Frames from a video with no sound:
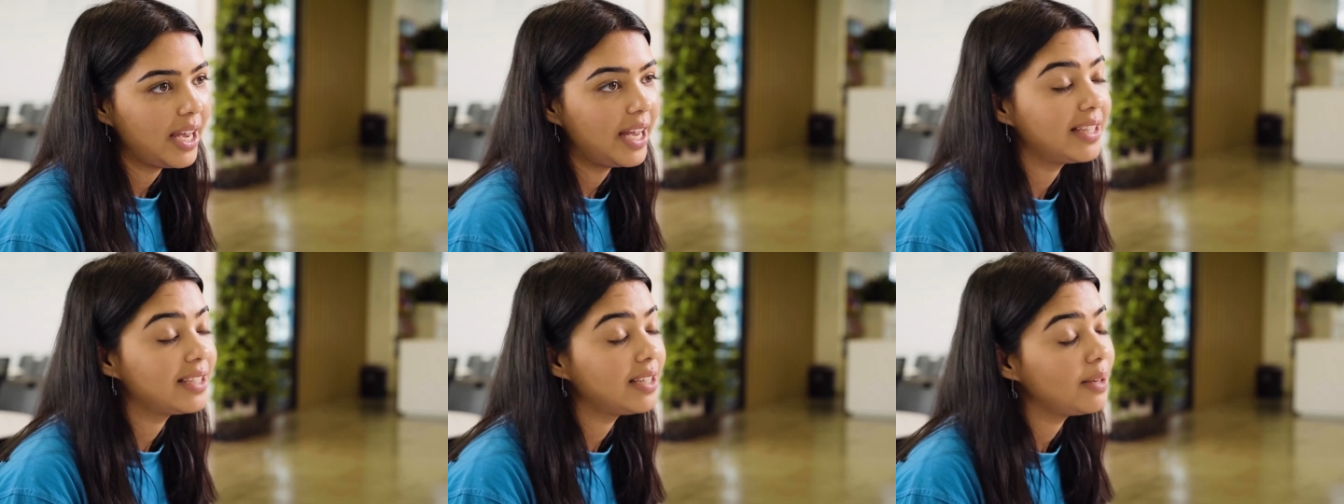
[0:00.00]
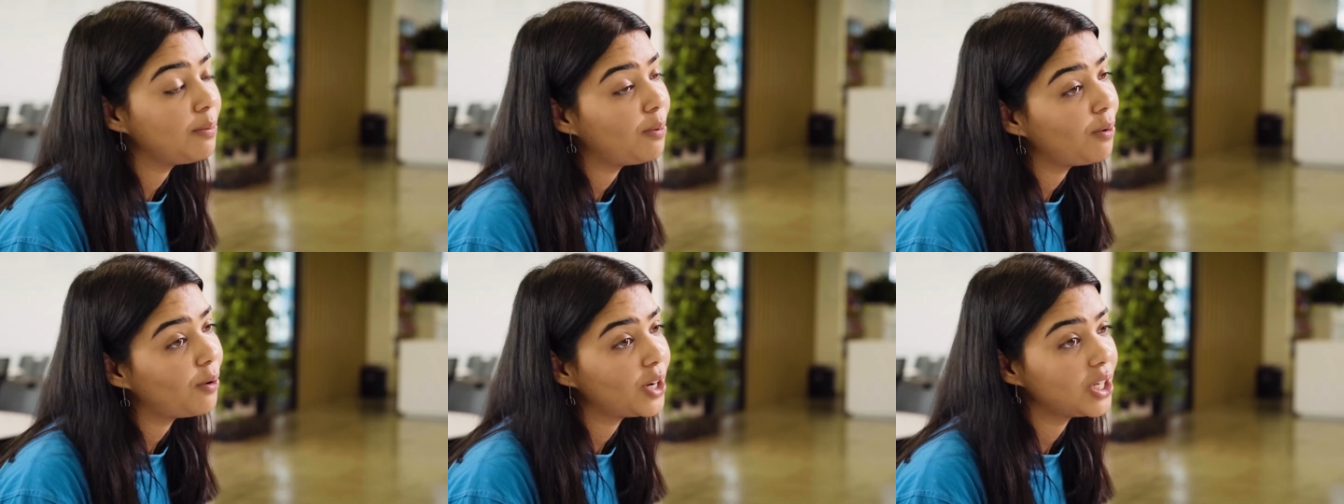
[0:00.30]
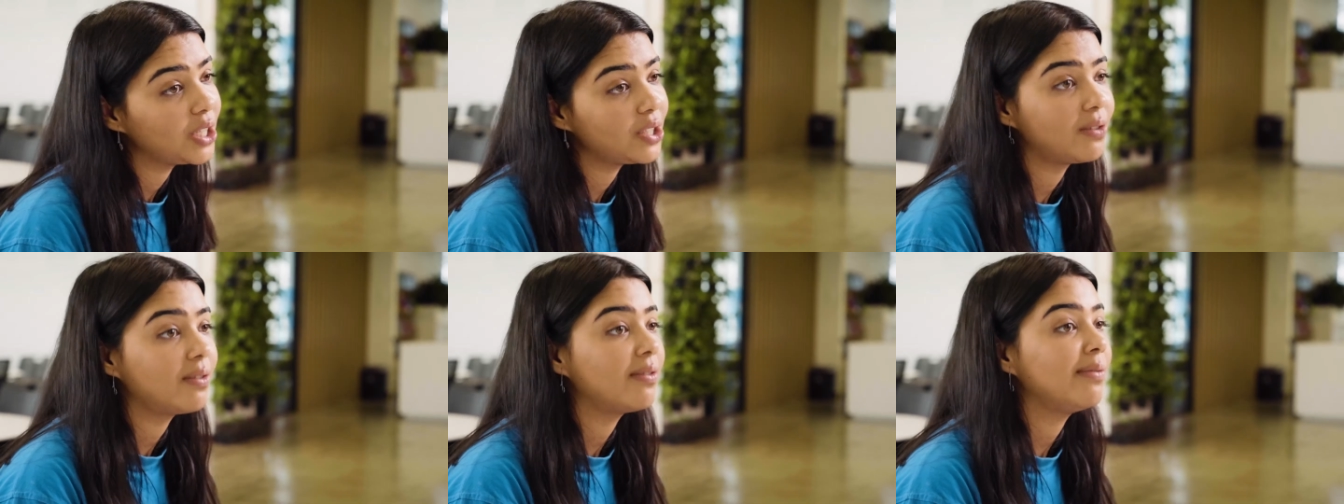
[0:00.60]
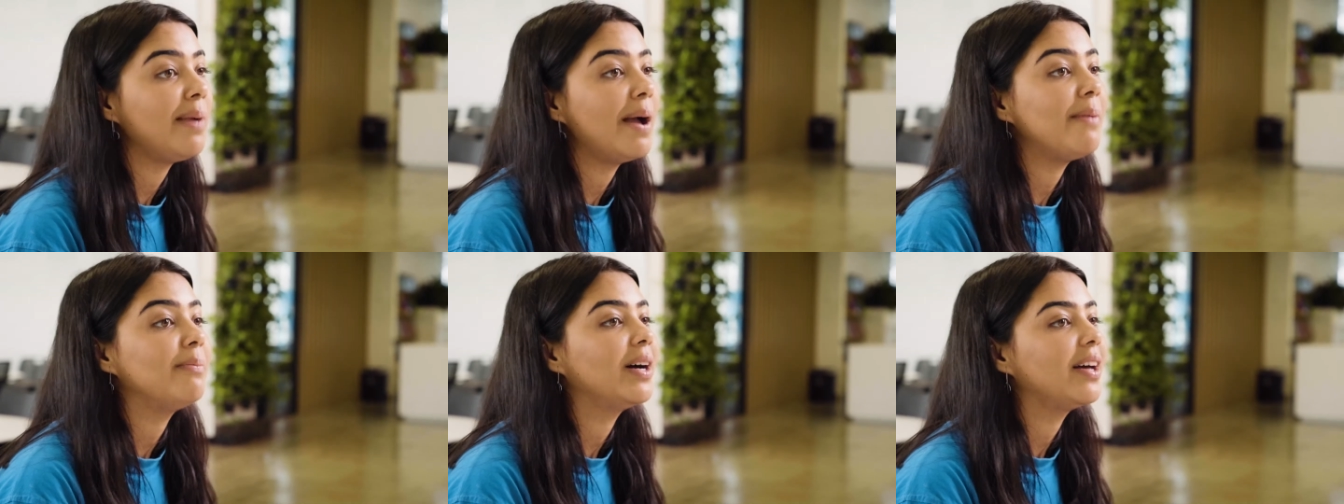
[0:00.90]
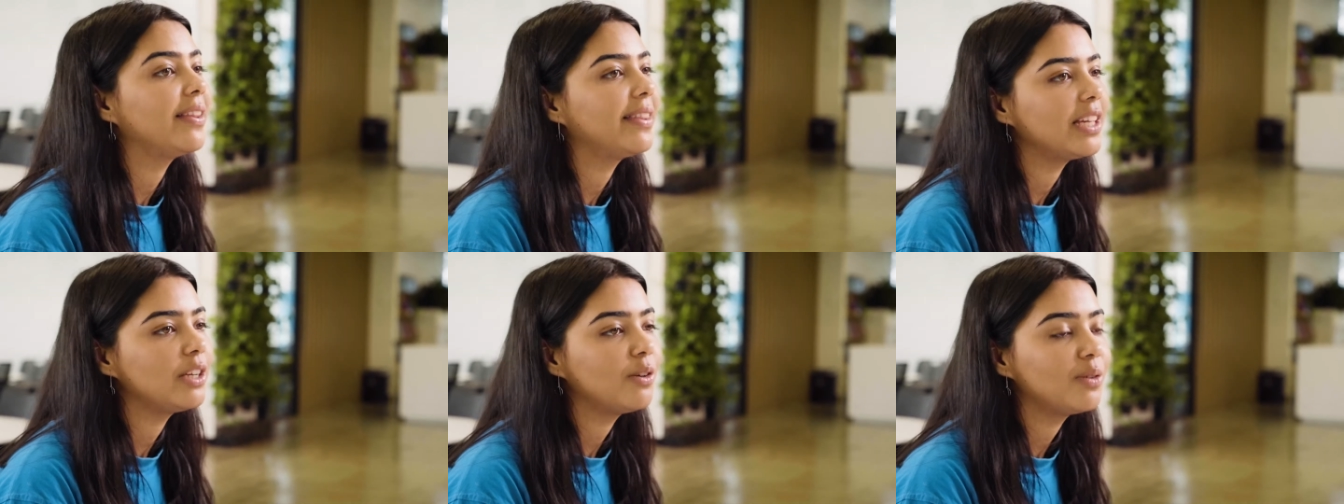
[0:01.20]
It's important to
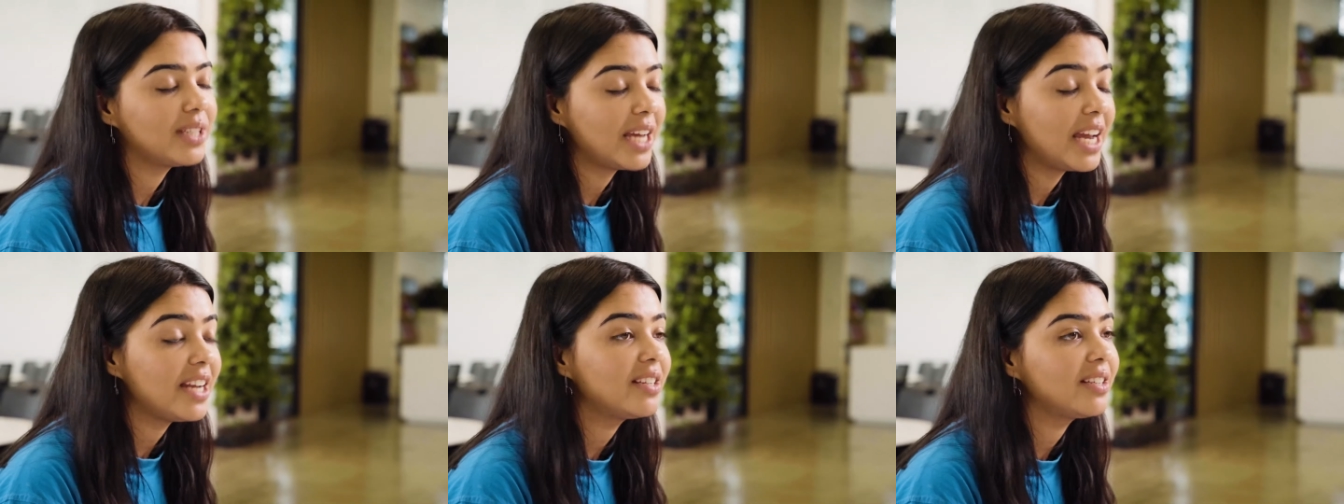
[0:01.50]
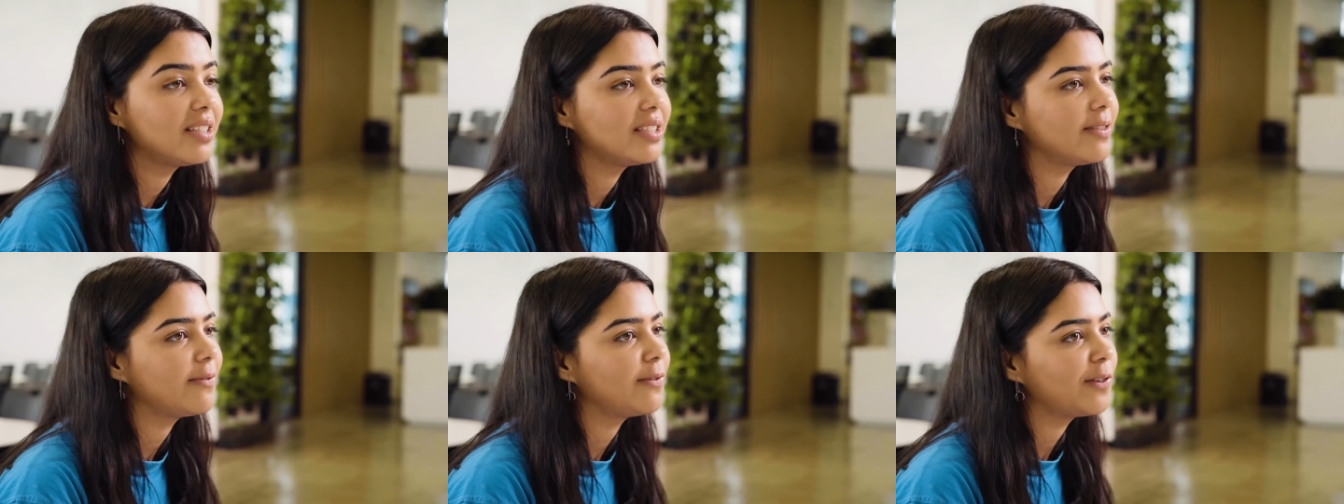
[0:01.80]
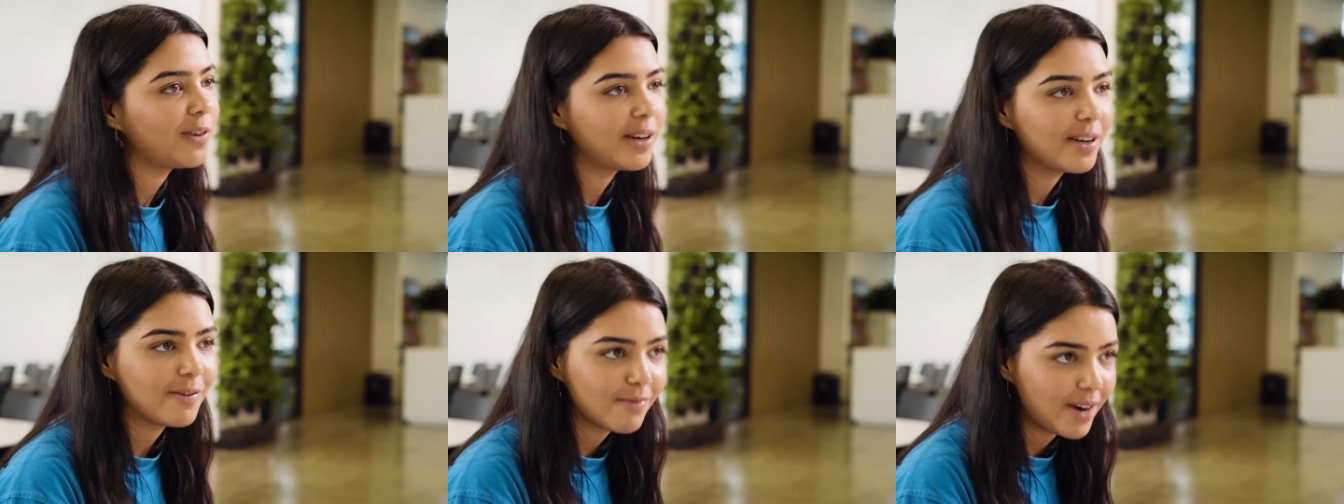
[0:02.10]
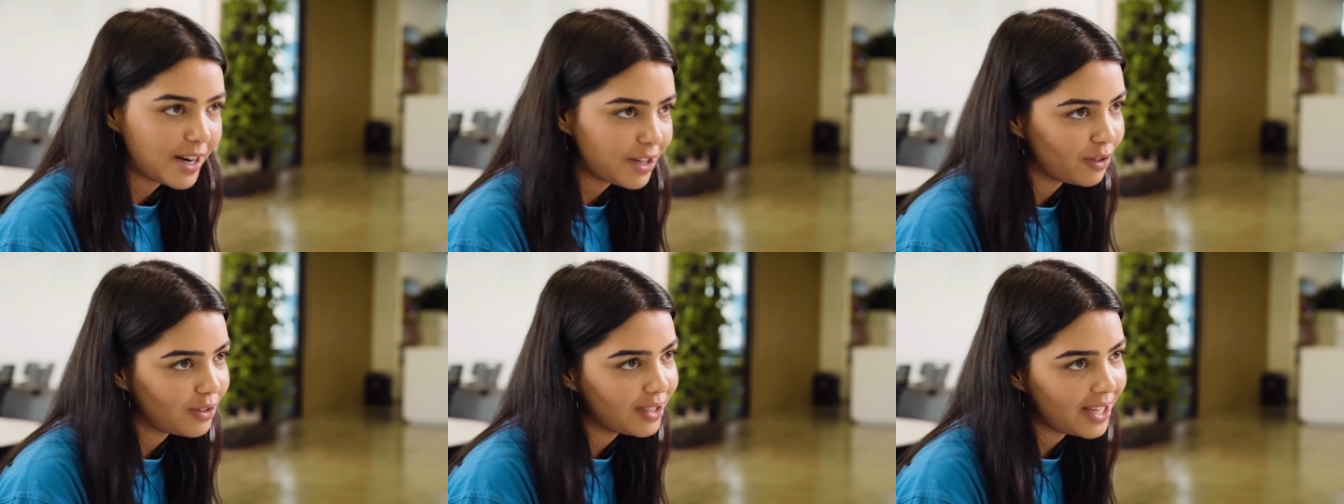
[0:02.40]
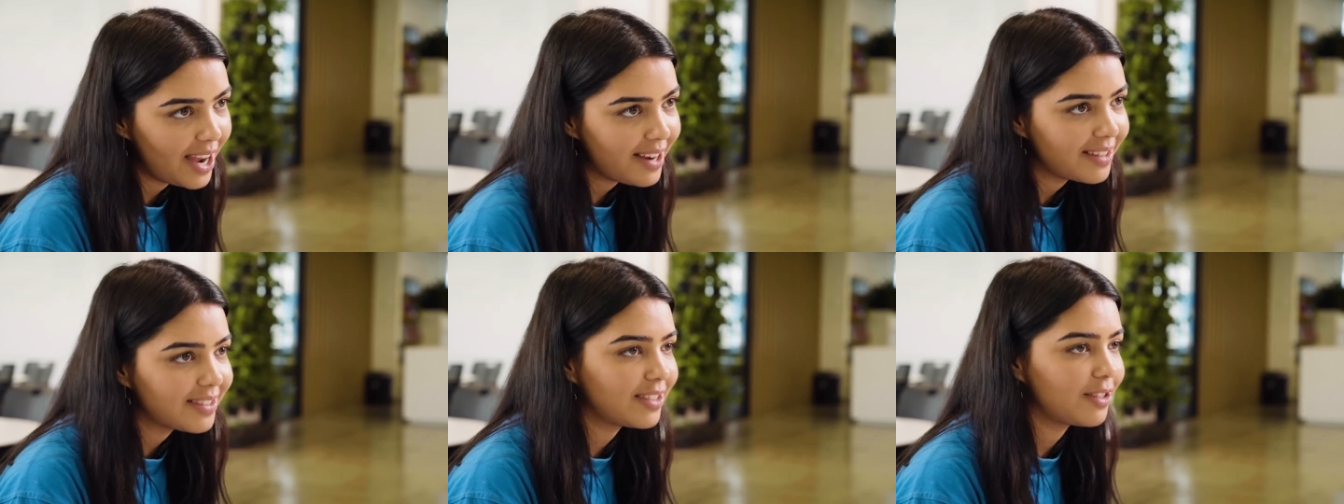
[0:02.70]
remember that your teachers have already read your
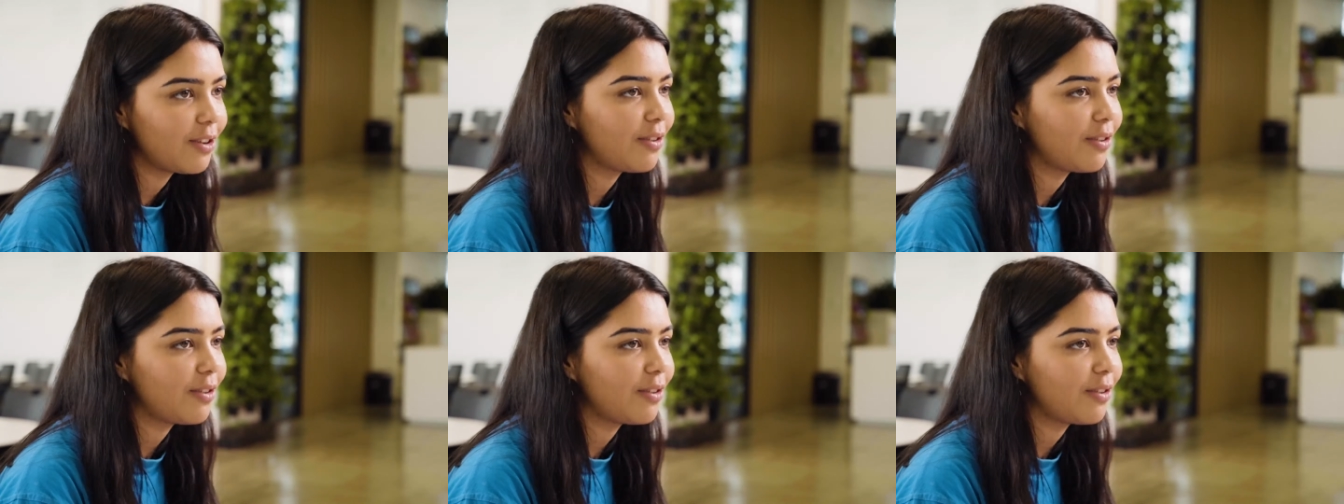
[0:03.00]
text,